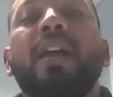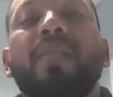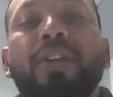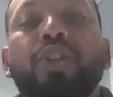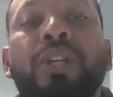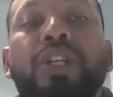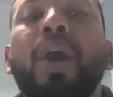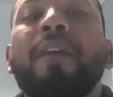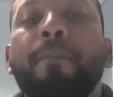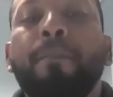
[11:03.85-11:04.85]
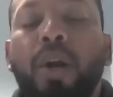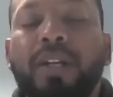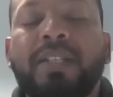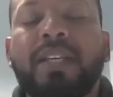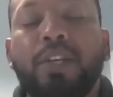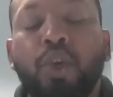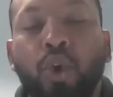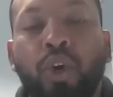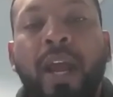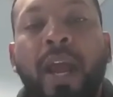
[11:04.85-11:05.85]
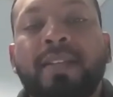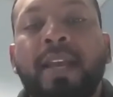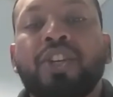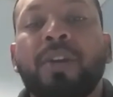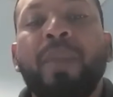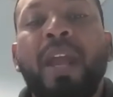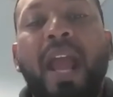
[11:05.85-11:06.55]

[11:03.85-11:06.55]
then you need to have a policy in your organization.